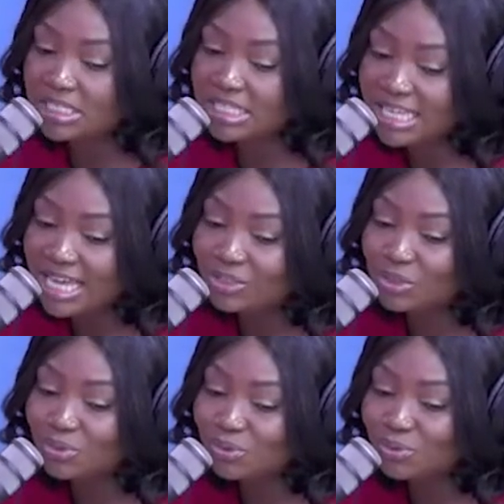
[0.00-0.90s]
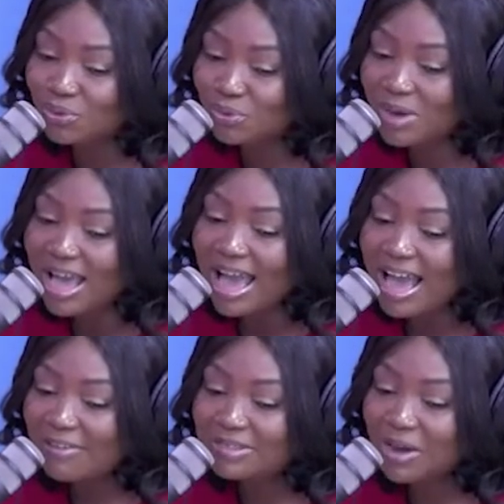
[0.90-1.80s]
See, just do you.
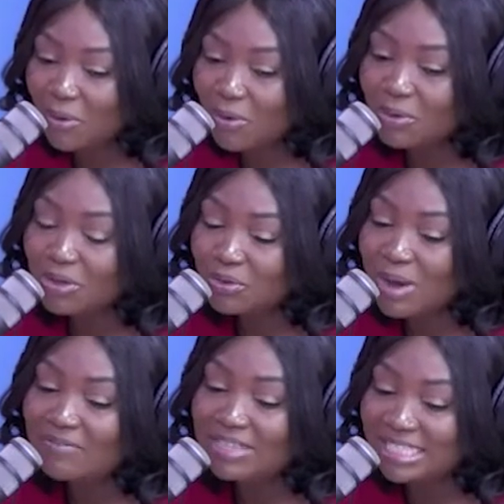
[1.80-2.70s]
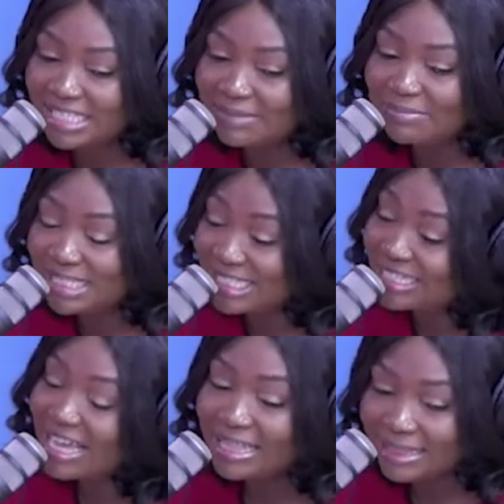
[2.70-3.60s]
After all, you have a team
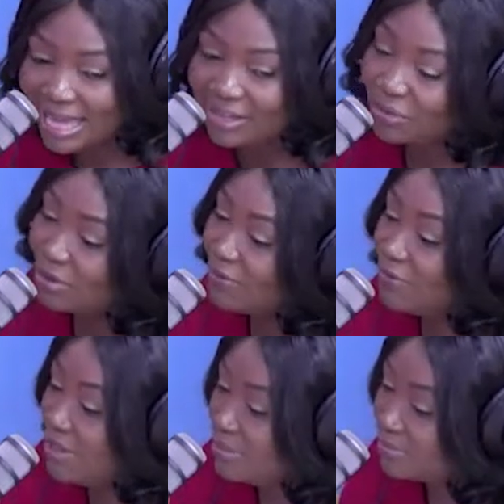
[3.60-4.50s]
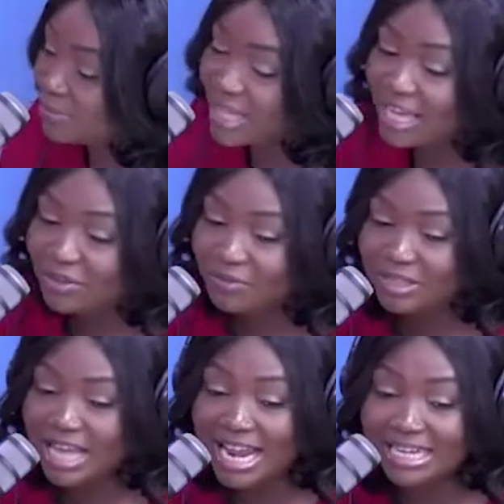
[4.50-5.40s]
lead. Thank you, Ify. Thank you
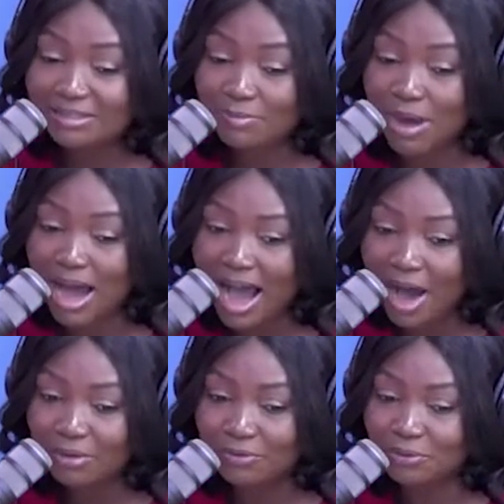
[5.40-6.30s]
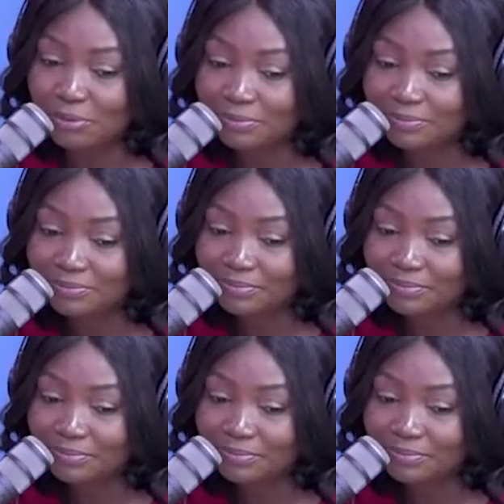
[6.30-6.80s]
for that. That is powerful.